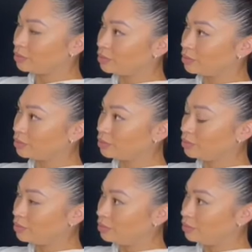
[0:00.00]

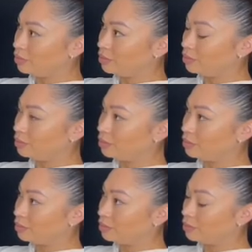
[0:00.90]

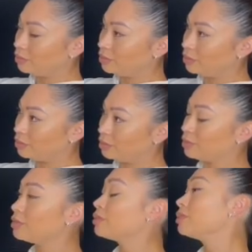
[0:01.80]

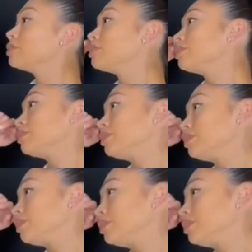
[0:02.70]
No words are spoken by the person on screen.